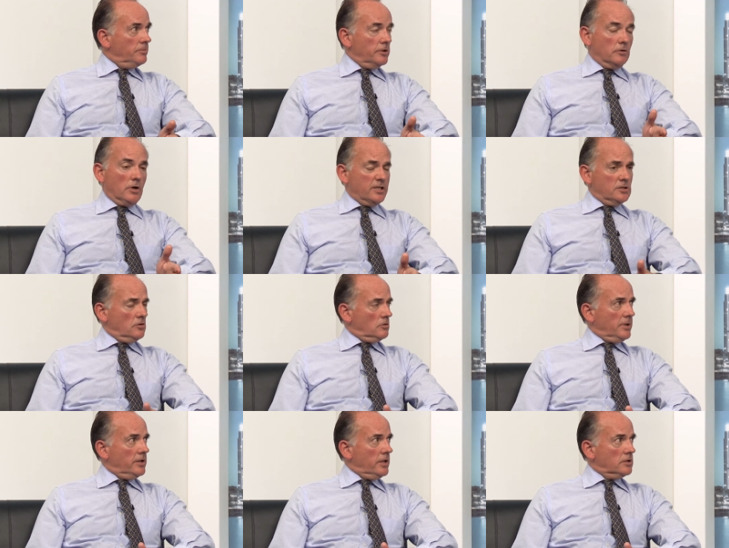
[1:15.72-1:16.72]
But you're right, it's not
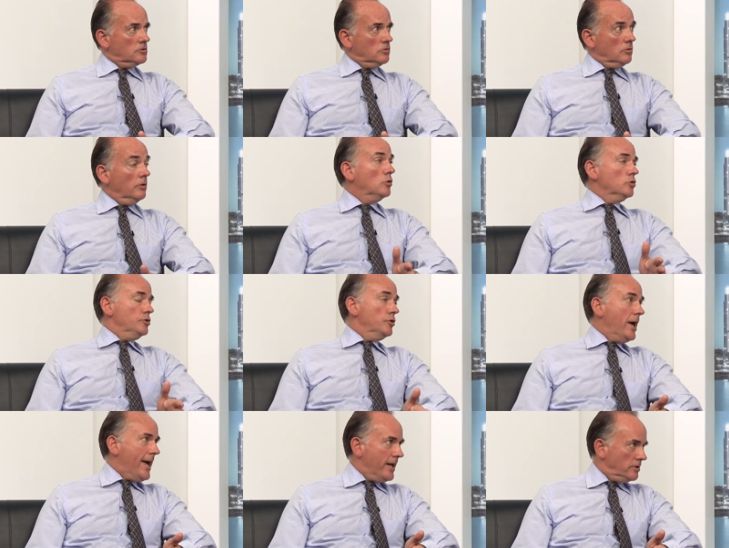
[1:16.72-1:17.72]
about that at all. Of course, you
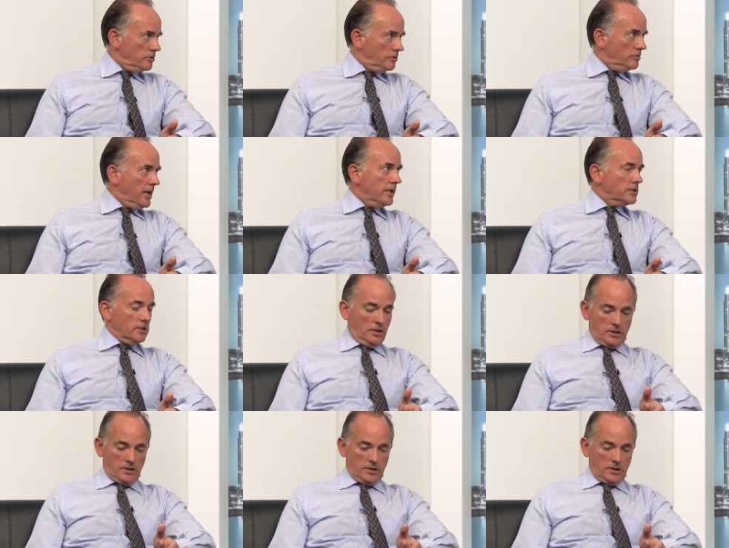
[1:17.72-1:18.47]
can do that.